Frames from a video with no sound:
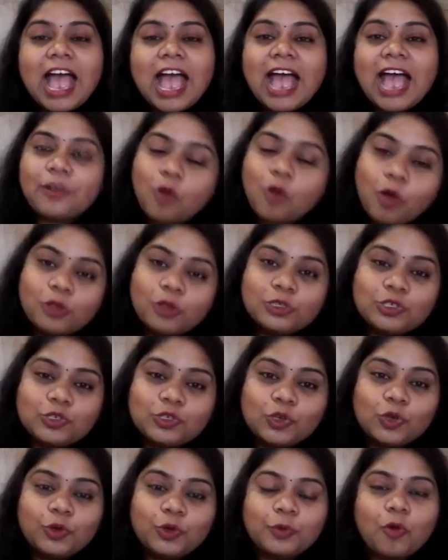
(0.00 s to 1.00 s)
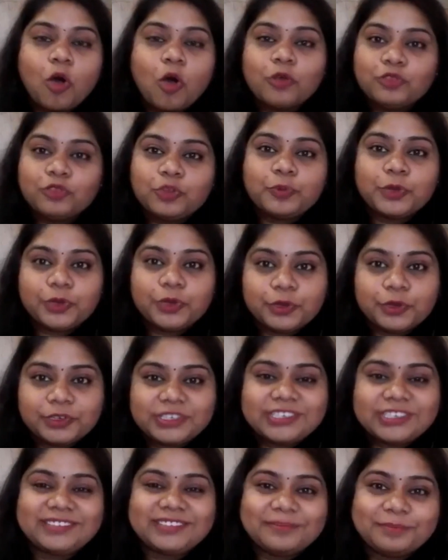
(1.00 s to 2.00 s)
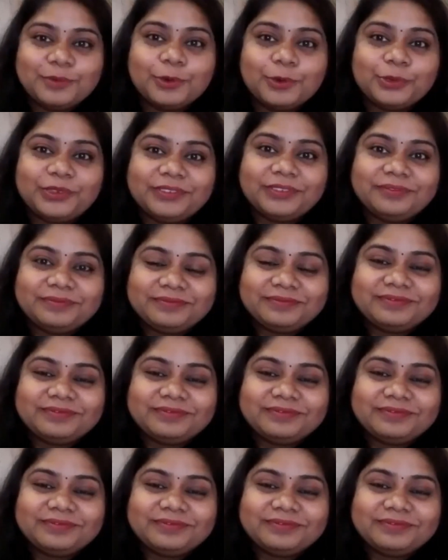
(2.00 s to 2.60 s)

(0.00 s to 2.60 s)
and also entrepreneurs, both.